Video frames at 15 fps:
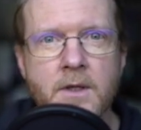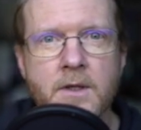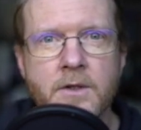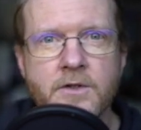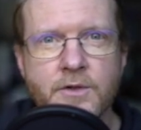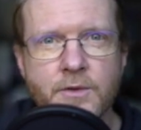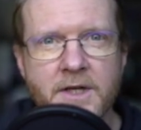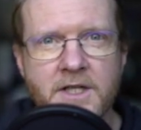
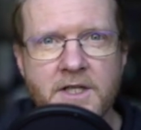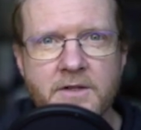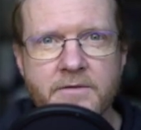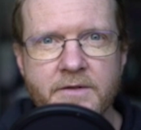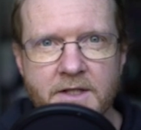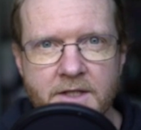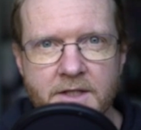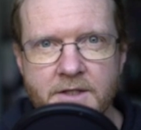Do any of
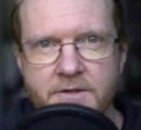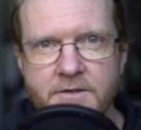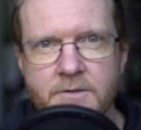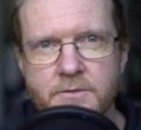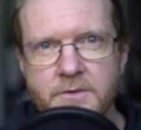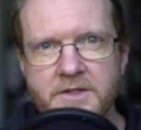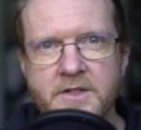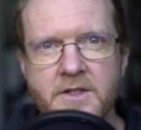these
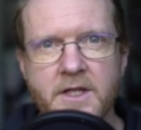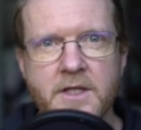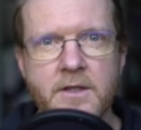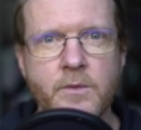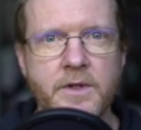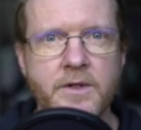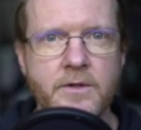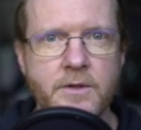resonate
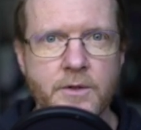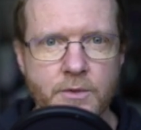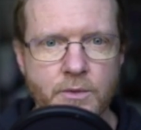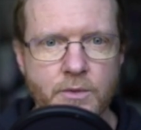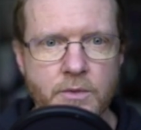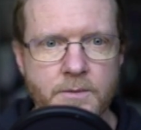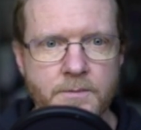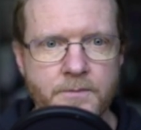with
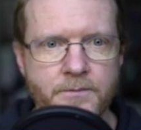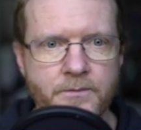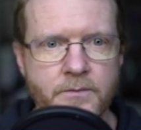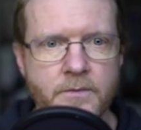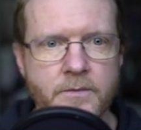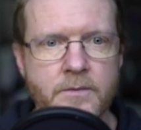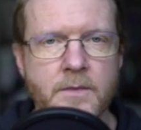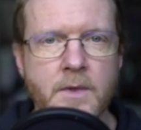you?
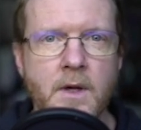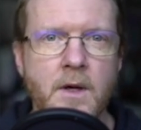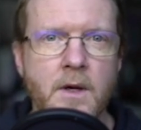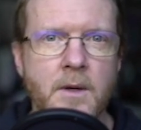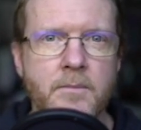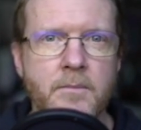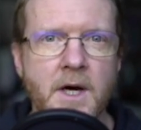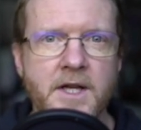
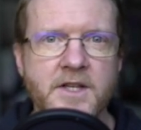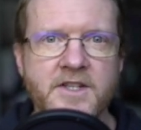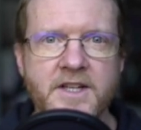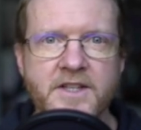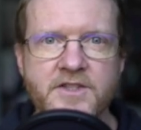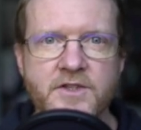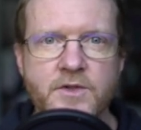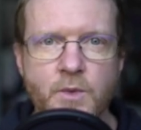My
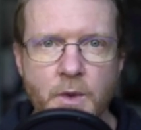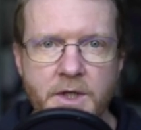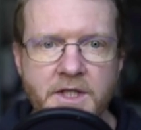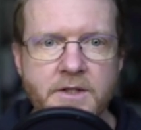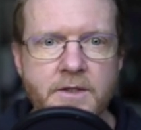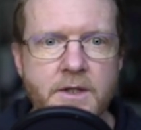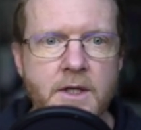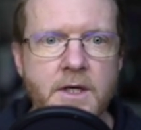test
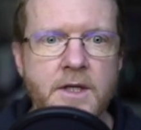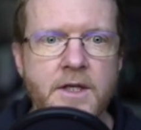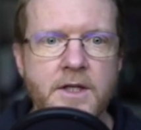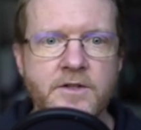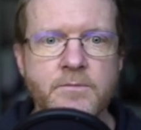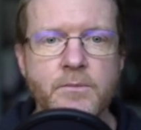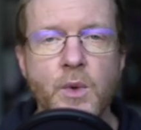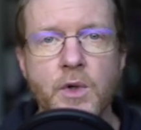suite
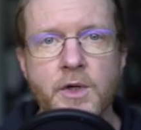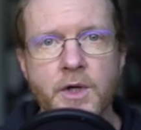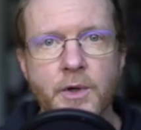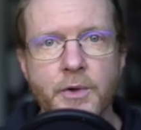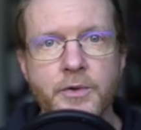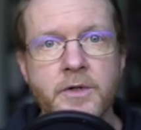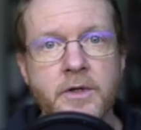is more code